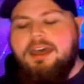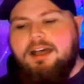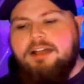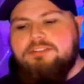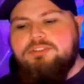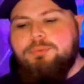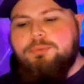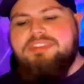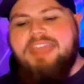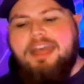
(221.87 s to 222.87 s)
So we'll
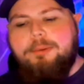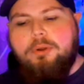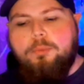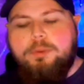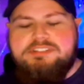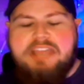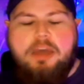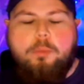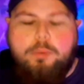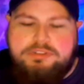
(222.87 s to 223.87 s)
see how it all works
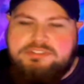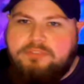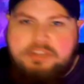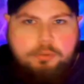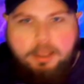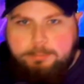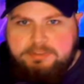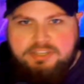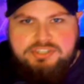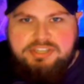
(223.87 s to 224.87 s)
out once the veto
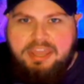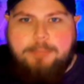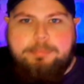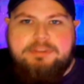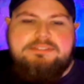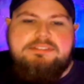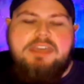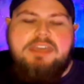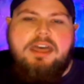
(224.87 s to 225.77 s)
competition happens